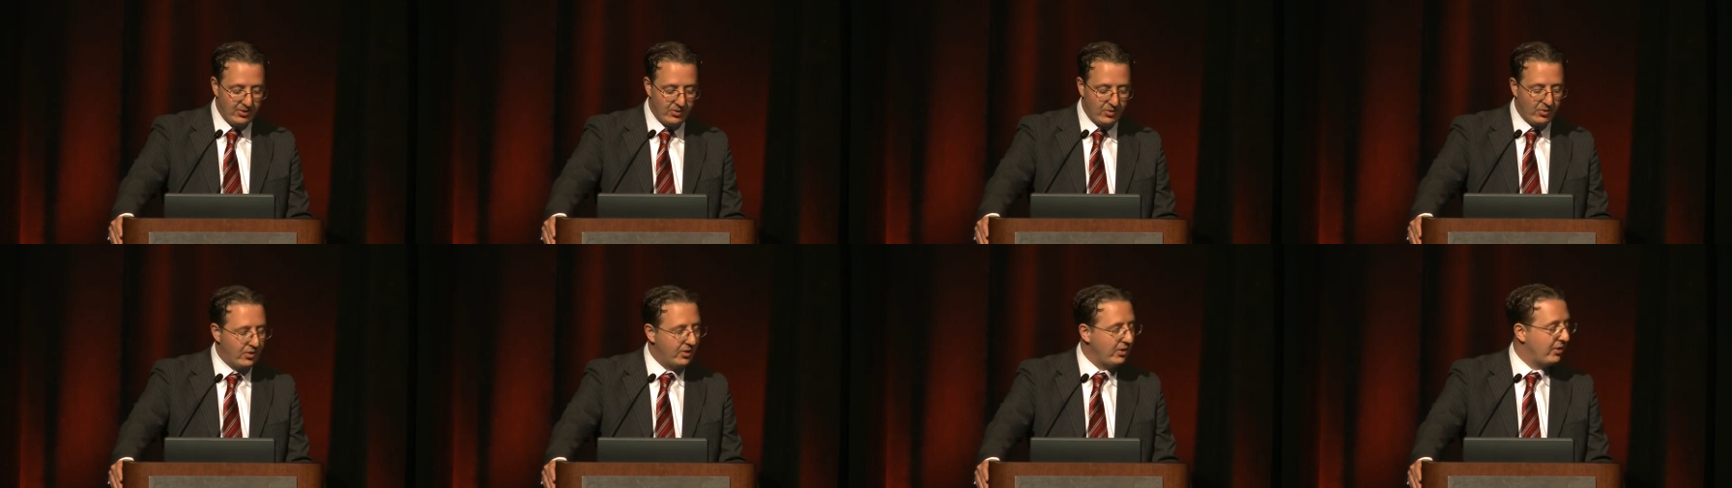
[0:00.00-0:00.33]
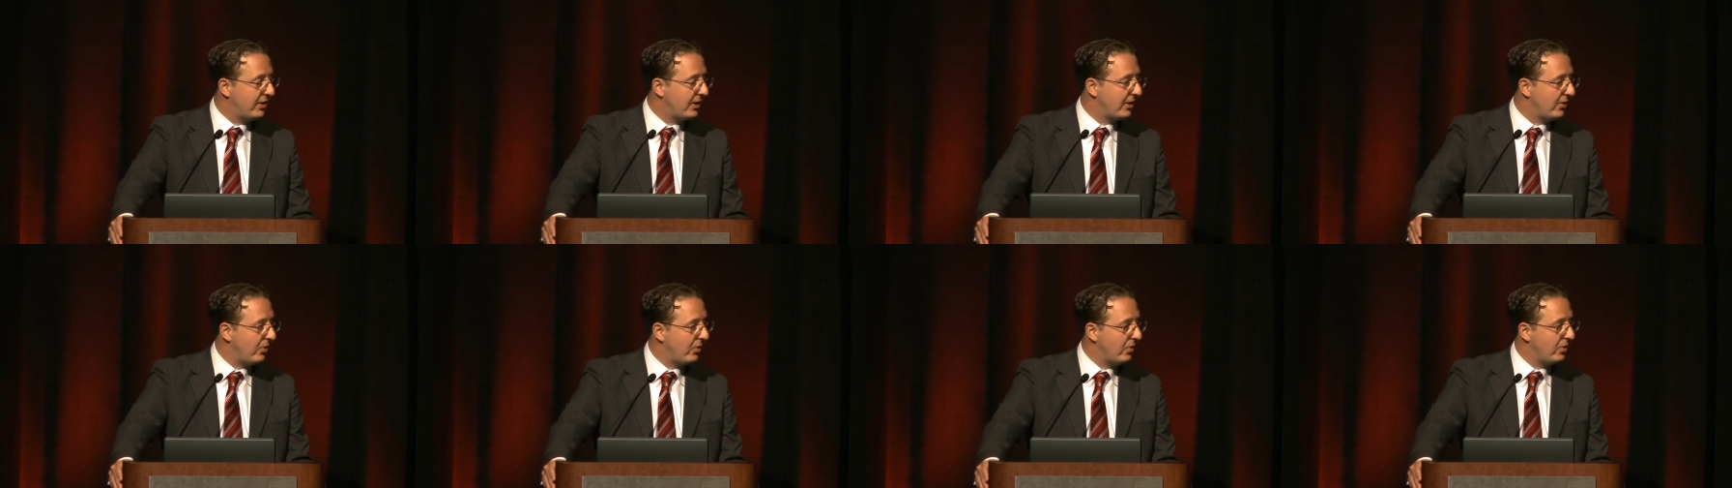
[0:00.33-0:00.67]
or you
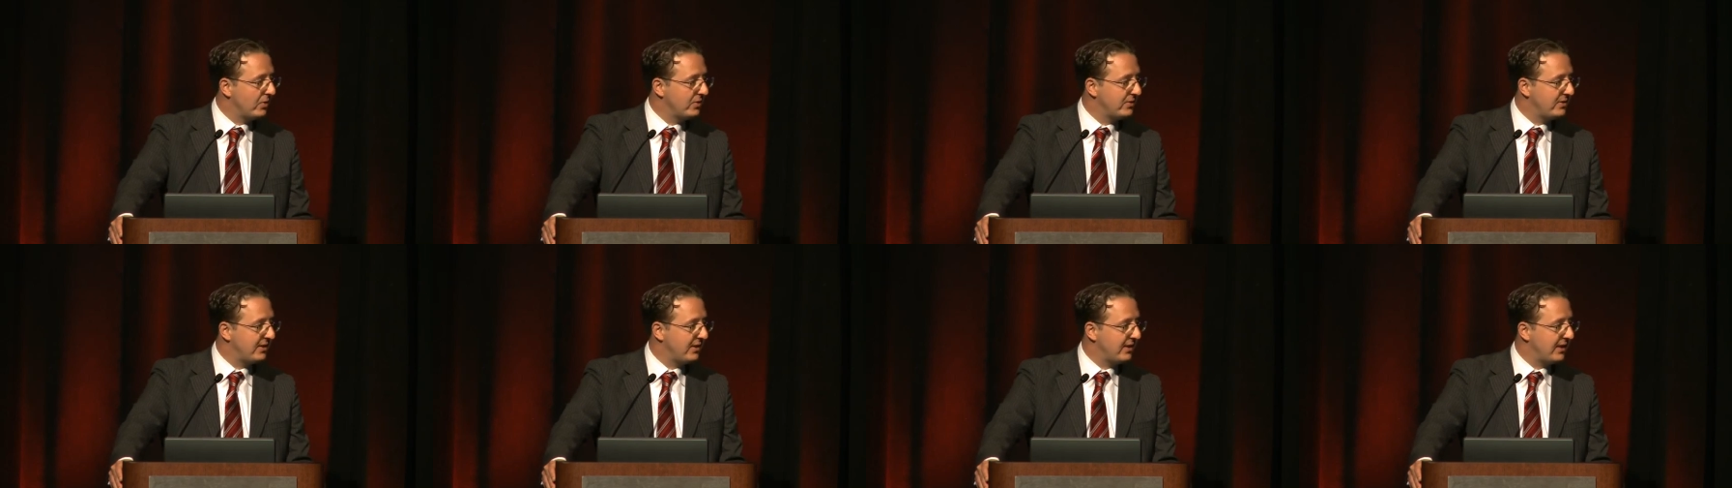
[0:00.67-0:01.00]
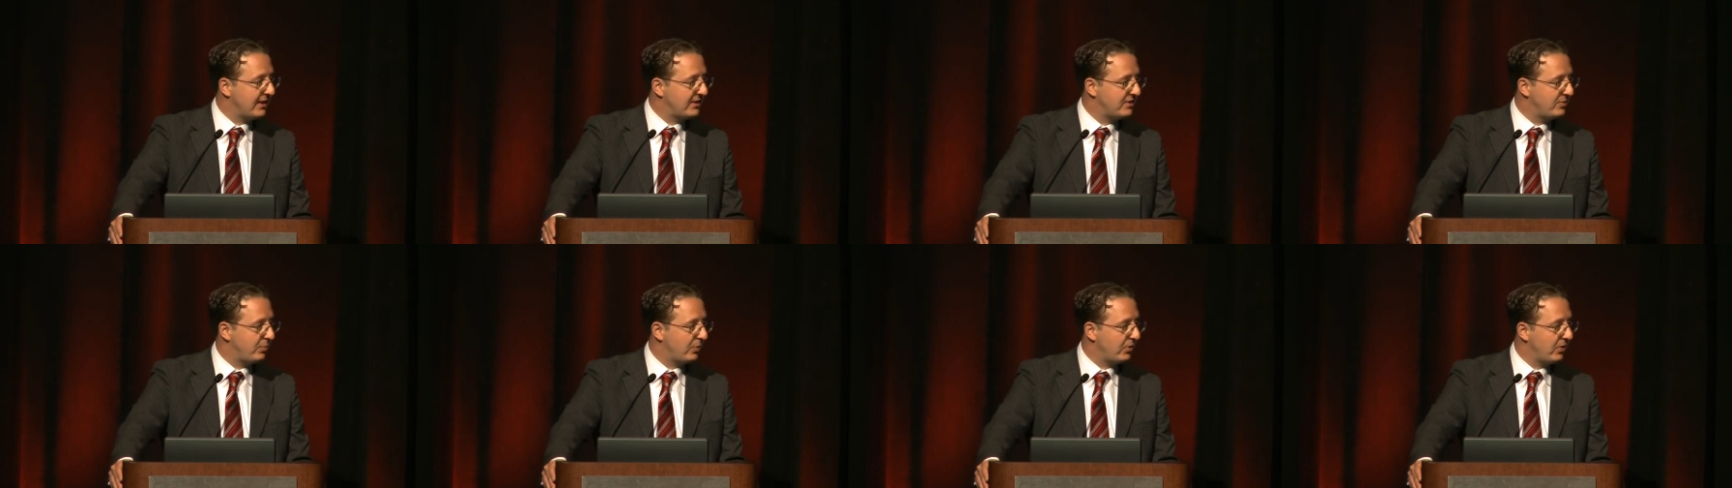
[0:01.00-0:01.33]
can hold till
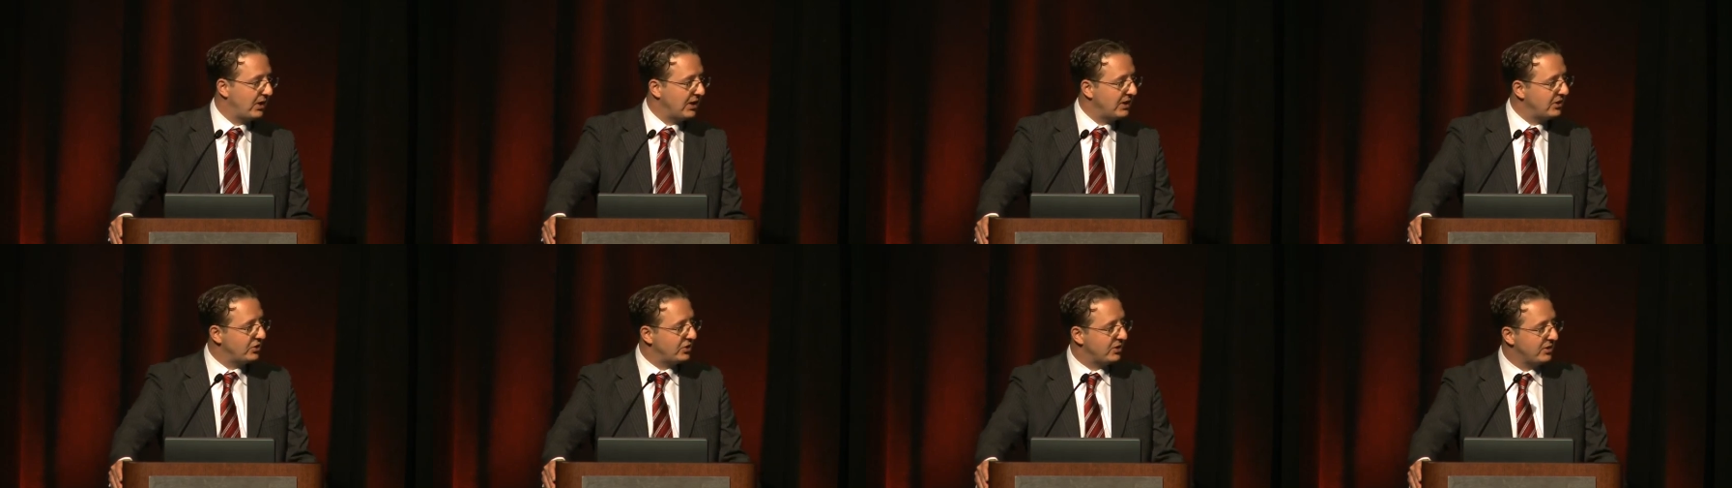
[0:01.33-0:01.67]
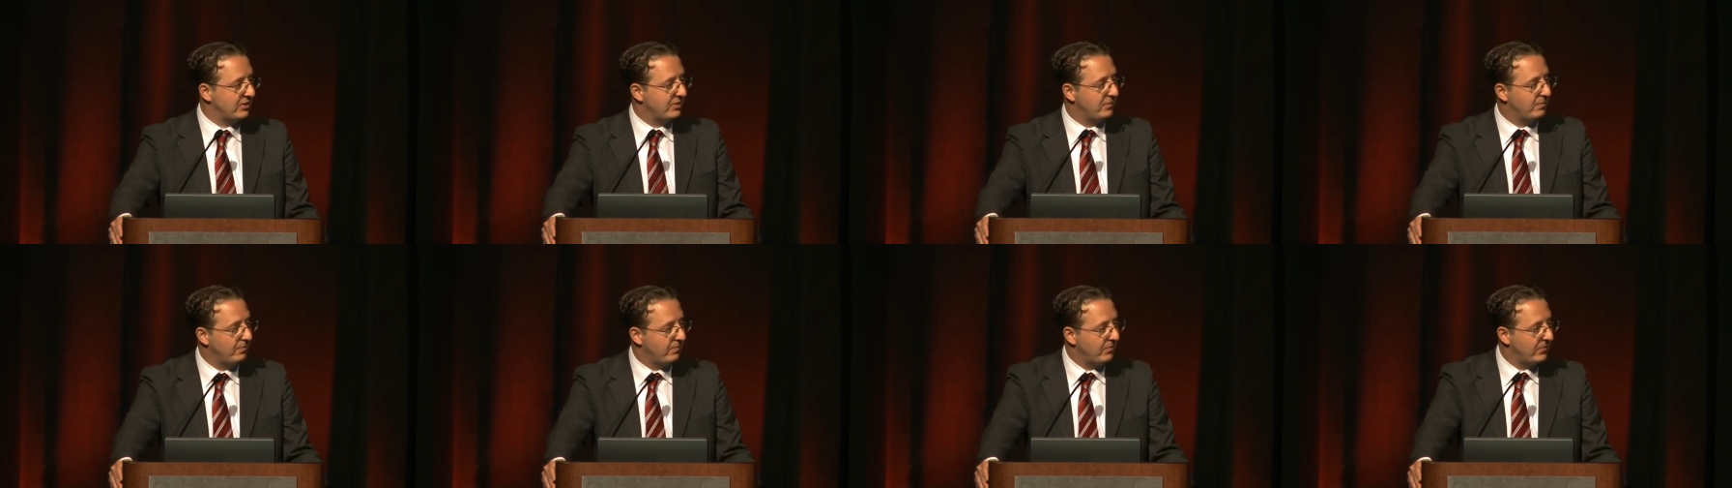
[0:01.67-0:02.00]

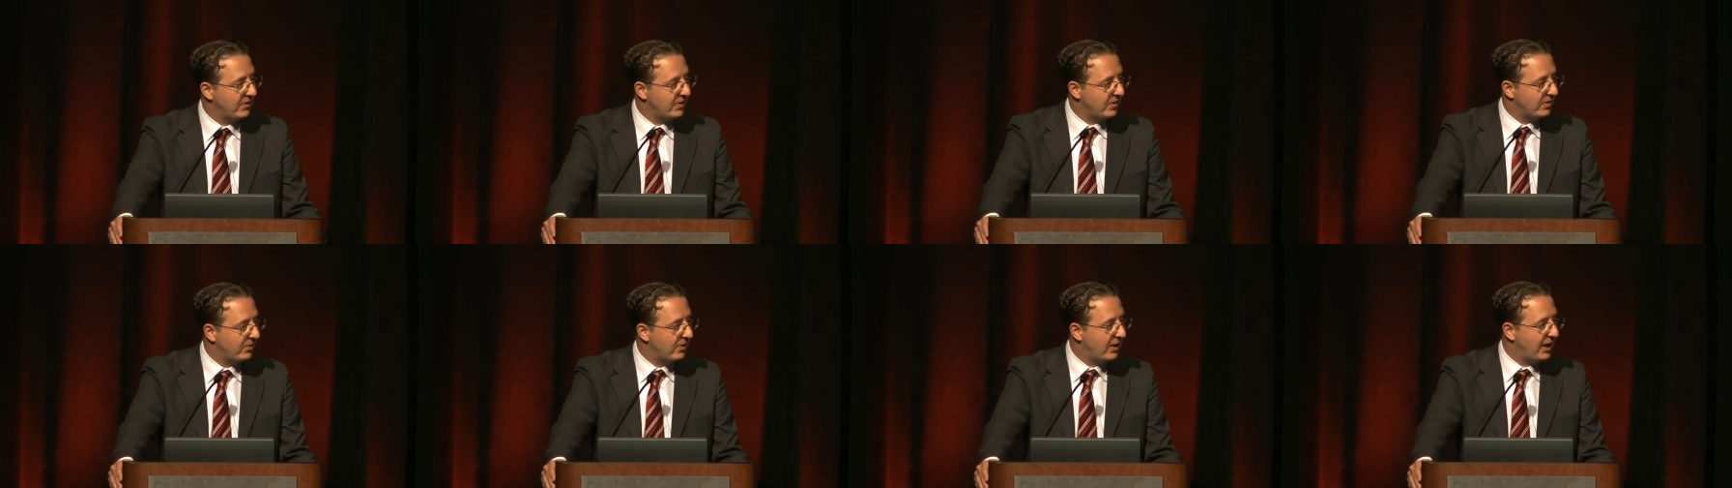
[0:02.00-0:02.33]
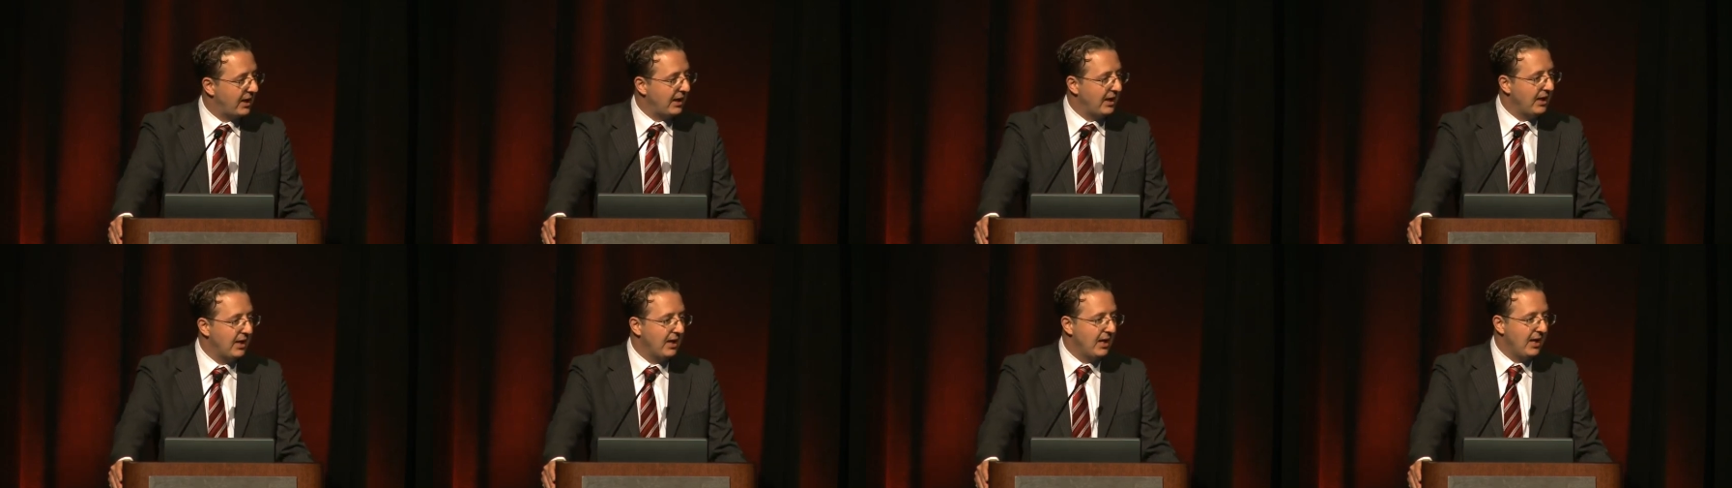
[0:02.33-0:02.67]
expiration,
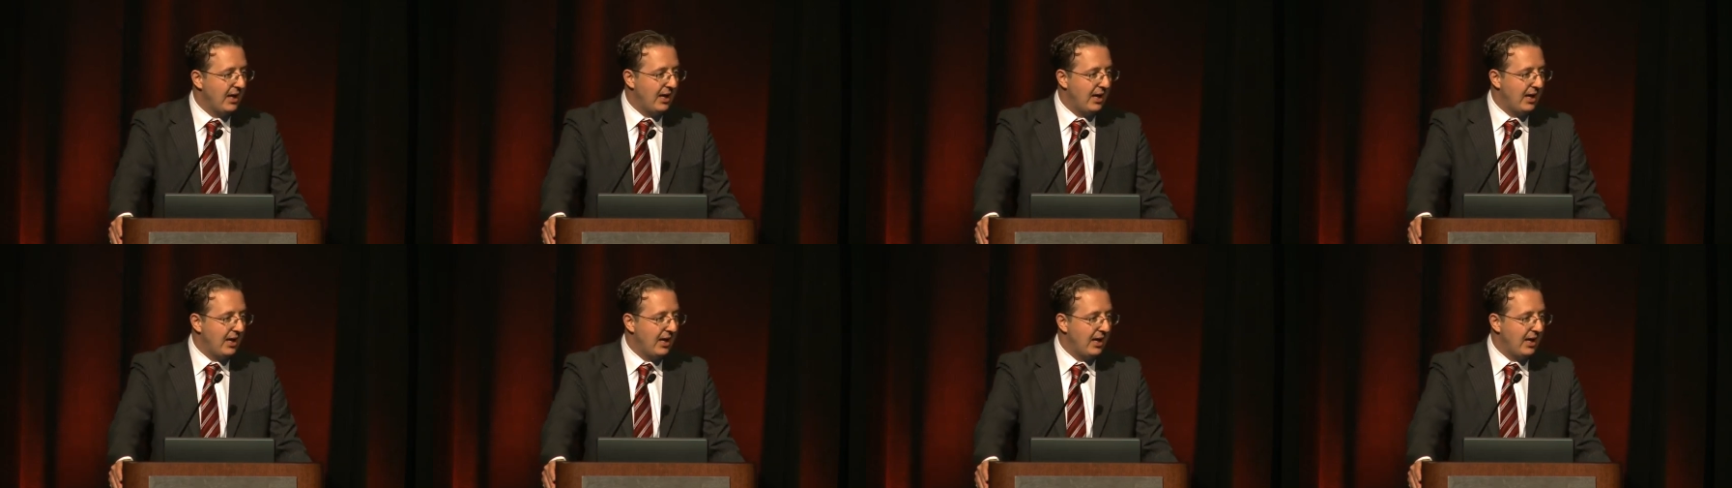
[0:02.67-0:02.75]
right?